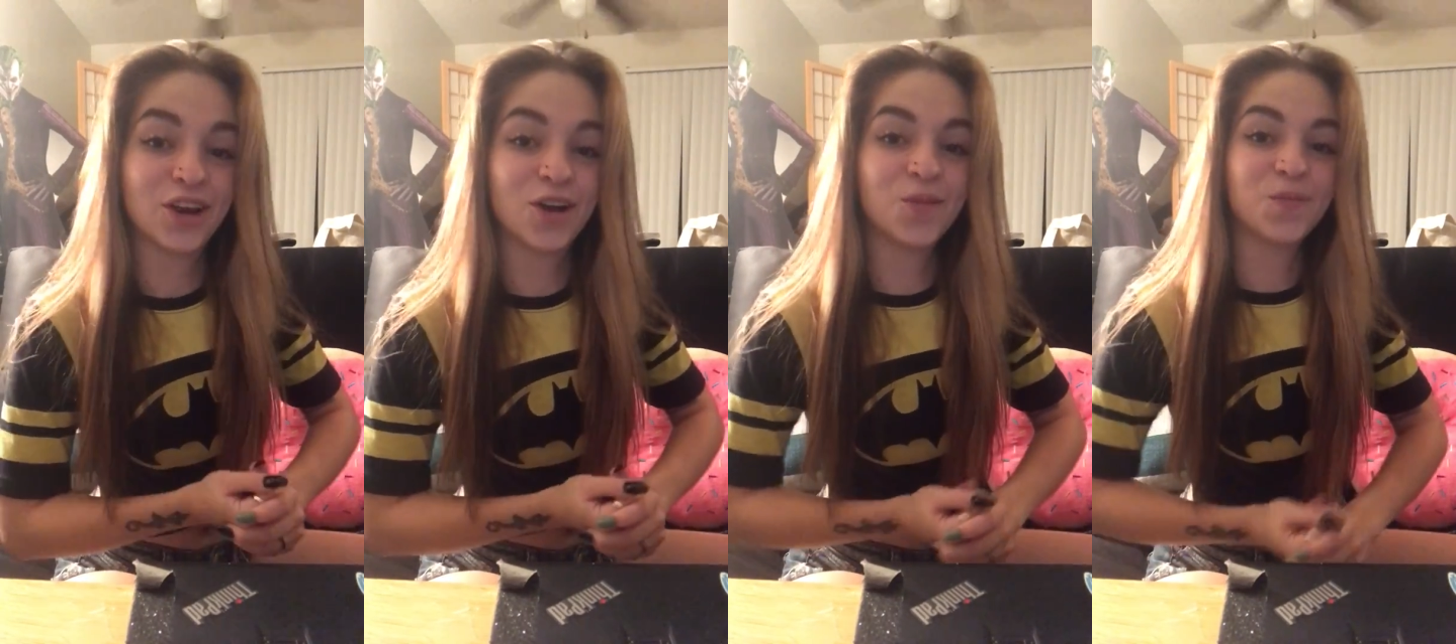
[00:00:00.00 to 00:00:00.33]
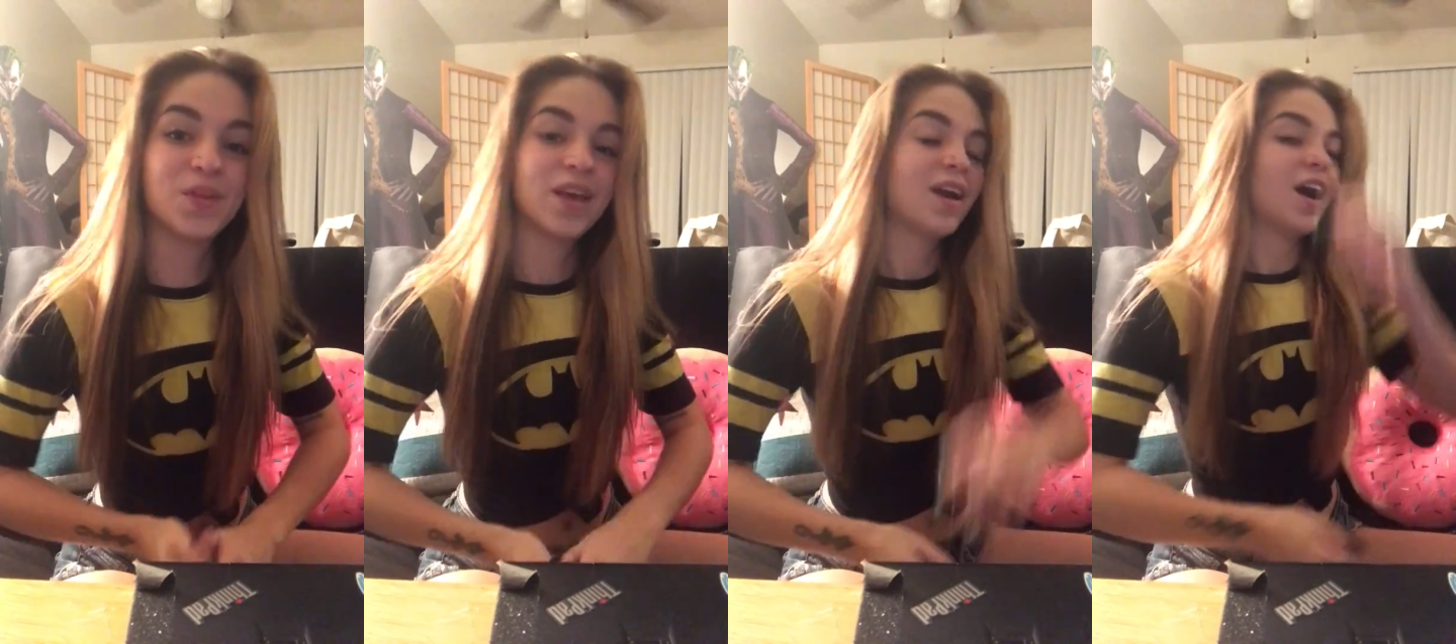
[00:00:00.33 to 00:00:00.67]

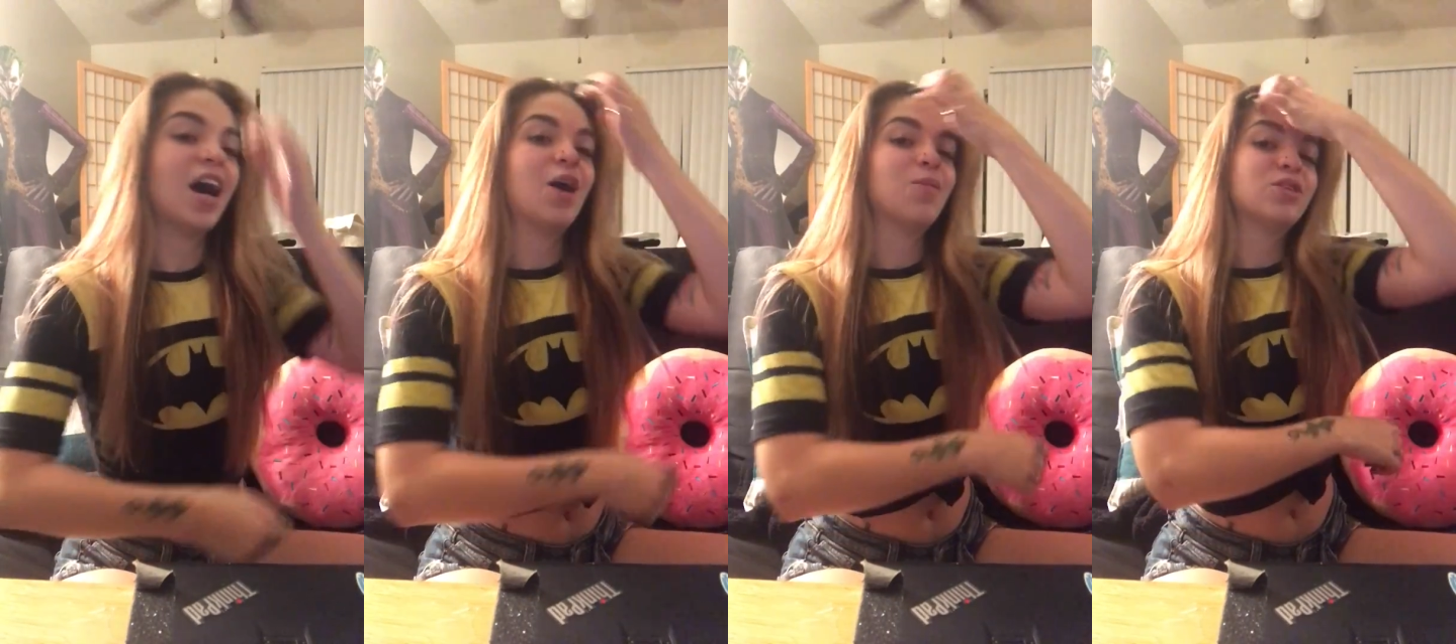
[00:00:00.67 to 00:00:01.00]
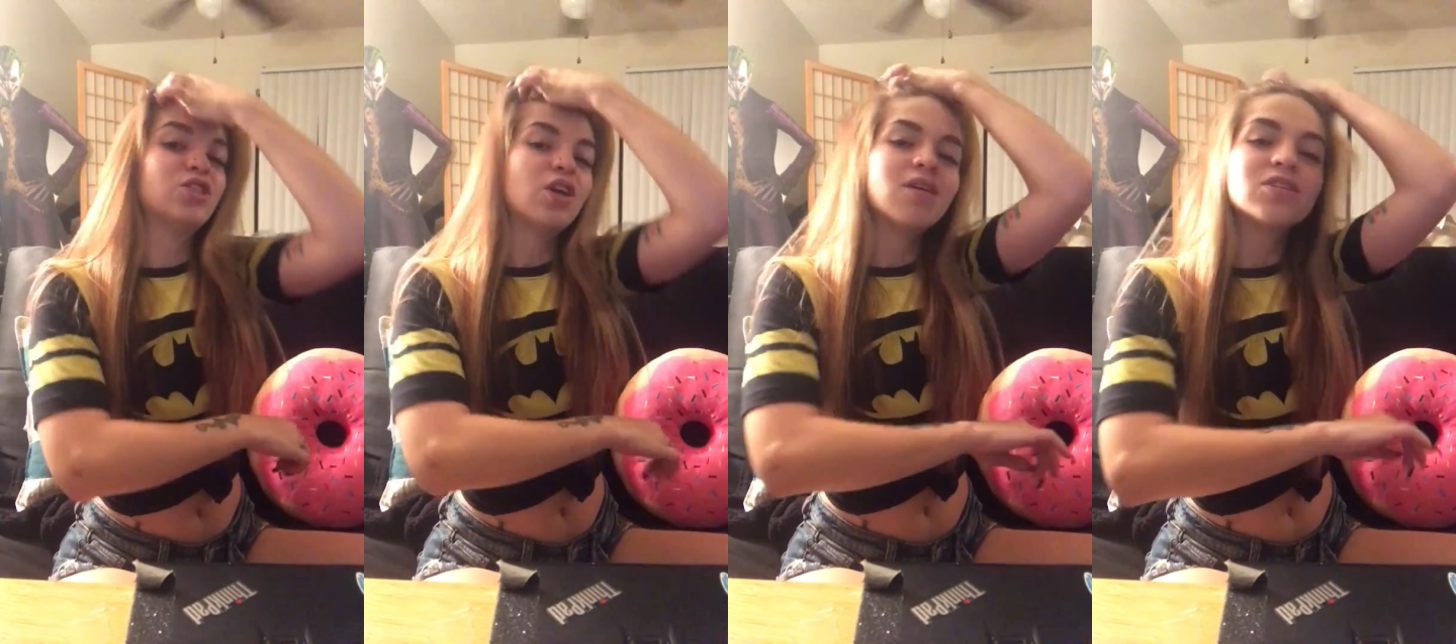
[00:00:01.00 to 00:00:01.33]

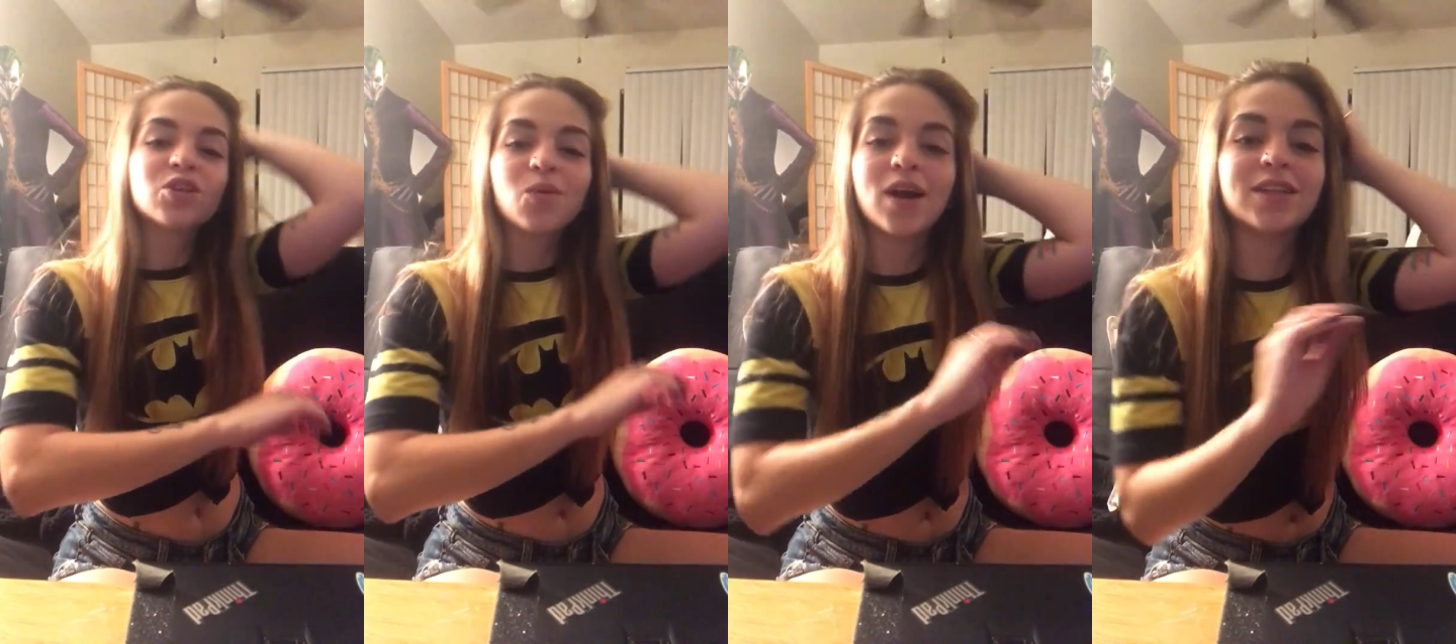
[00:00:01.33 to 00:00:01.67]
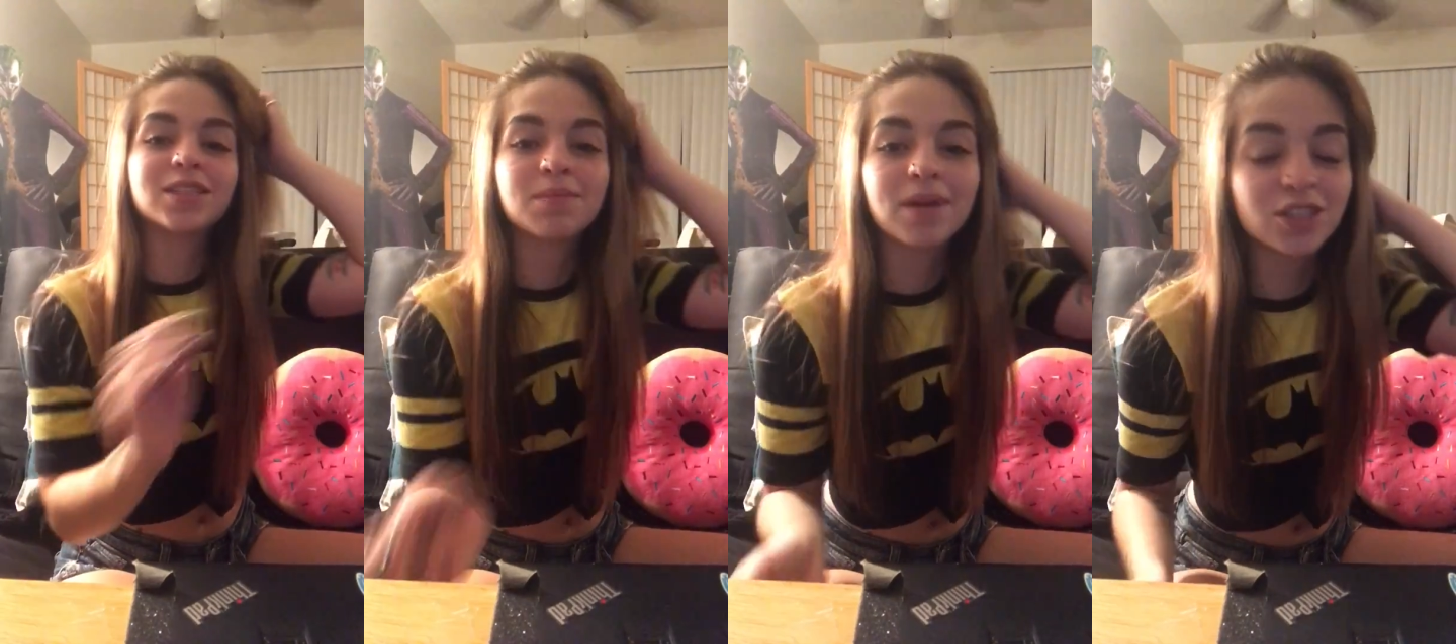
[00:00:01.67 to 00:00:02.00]
I also
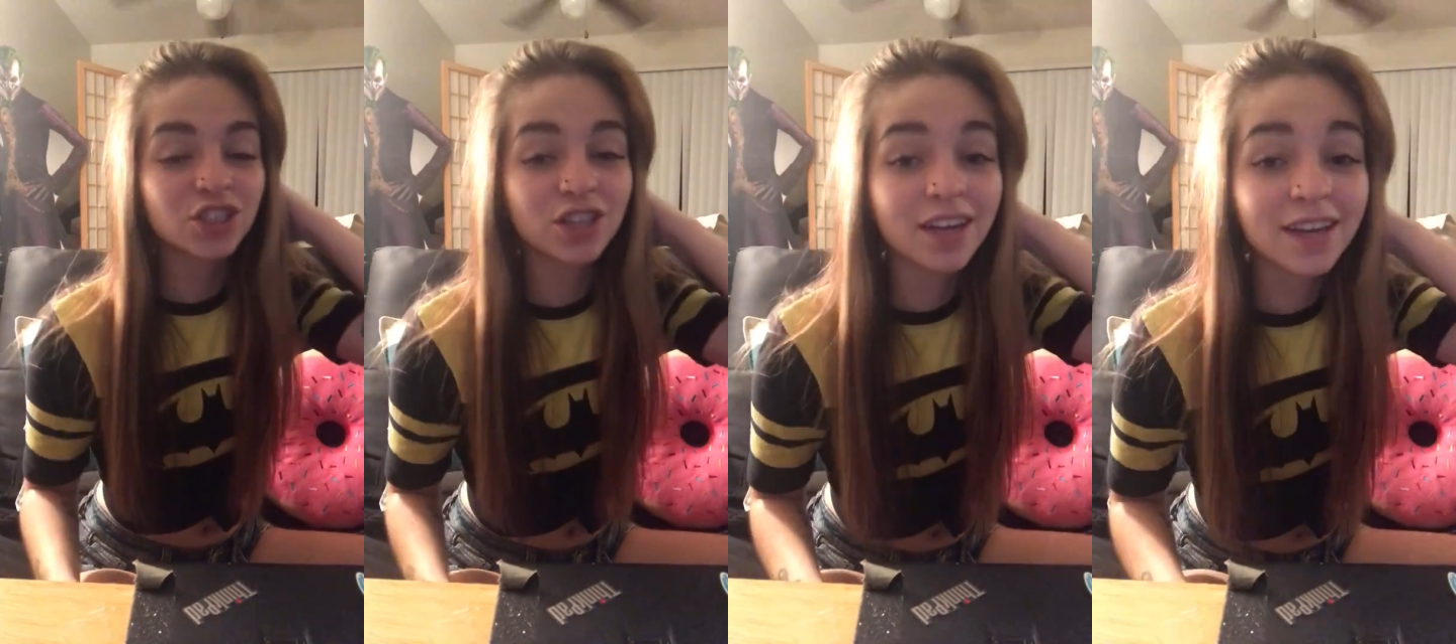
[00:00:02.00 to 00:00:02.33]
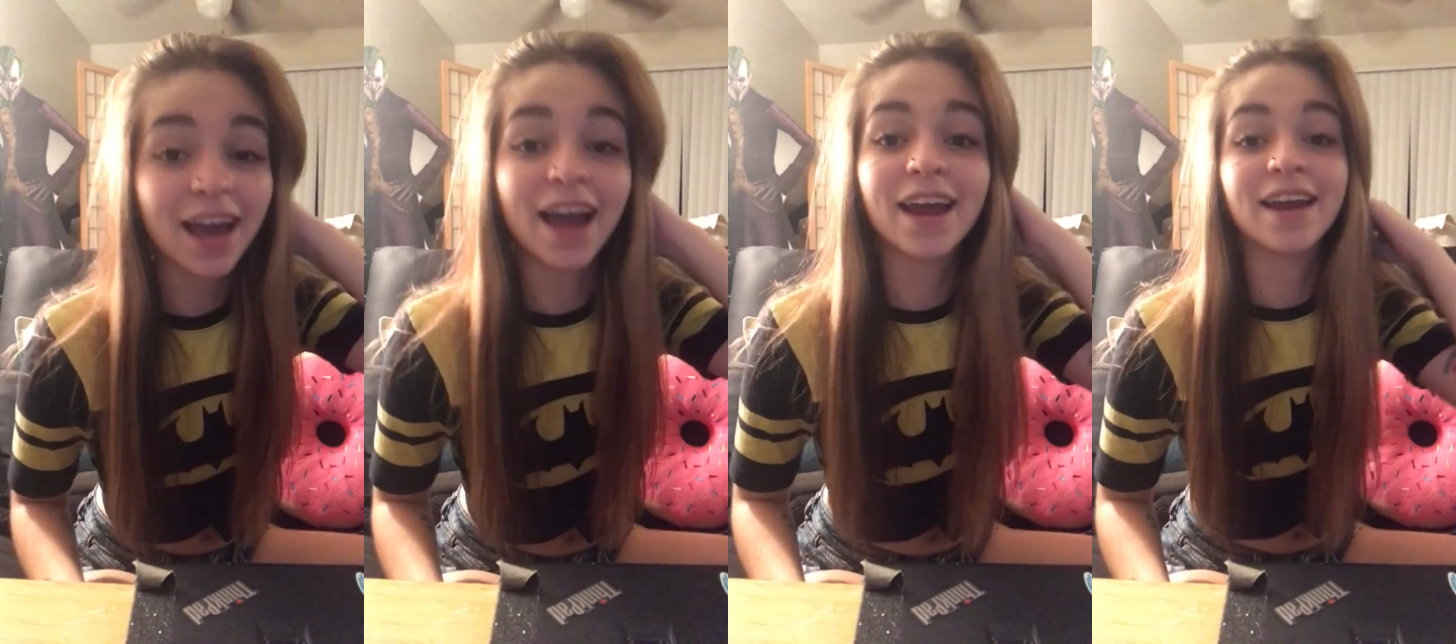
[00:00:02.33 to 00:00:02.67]
wanted to mention
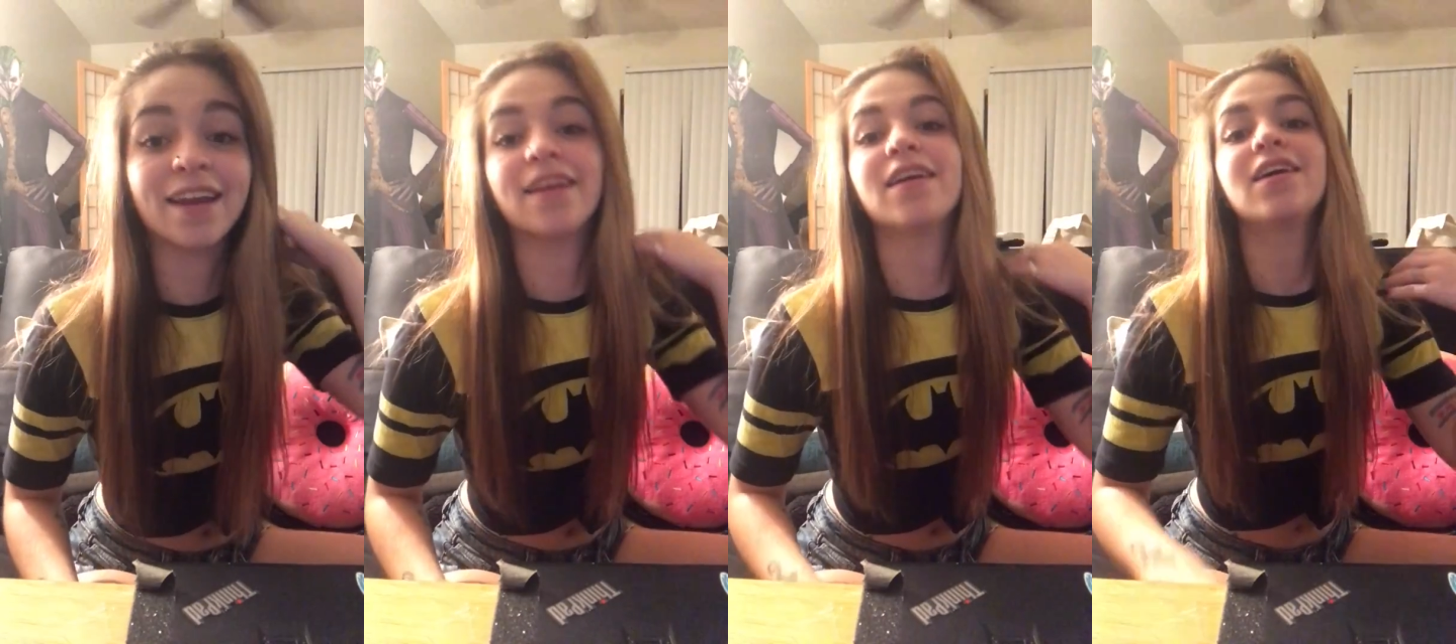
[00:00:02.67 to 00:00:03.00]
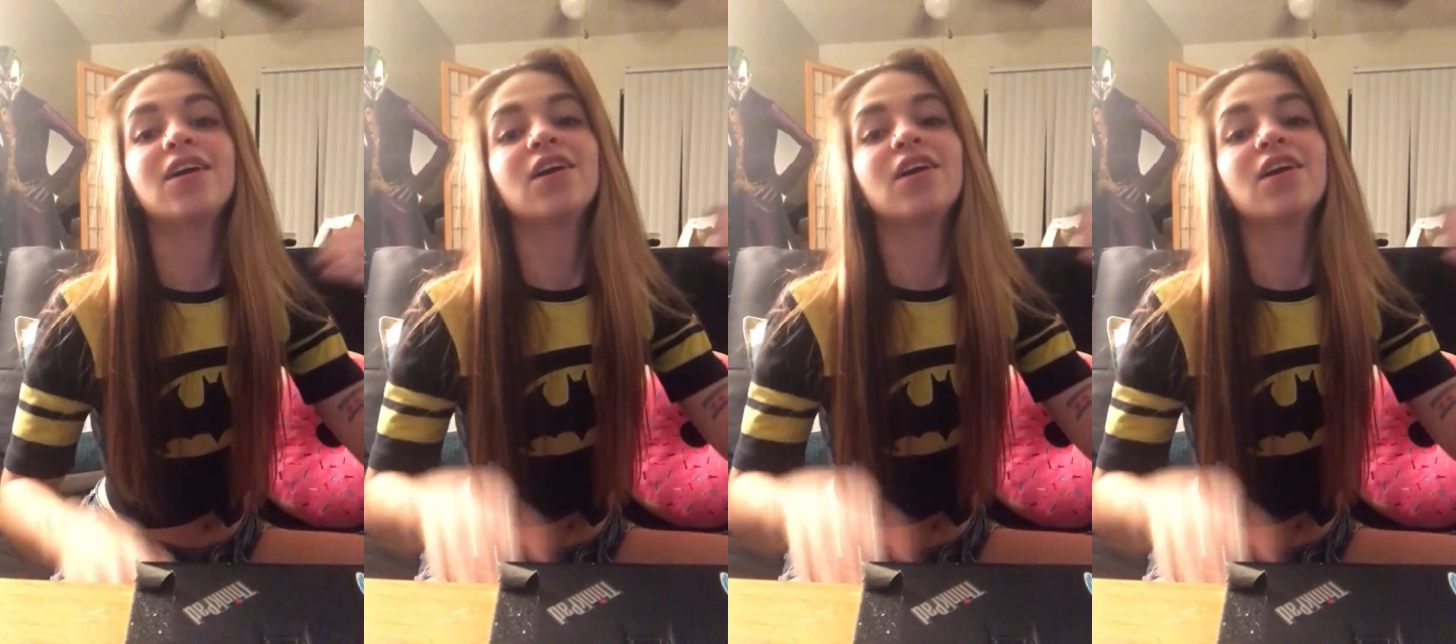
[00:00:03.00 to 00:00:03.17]
again.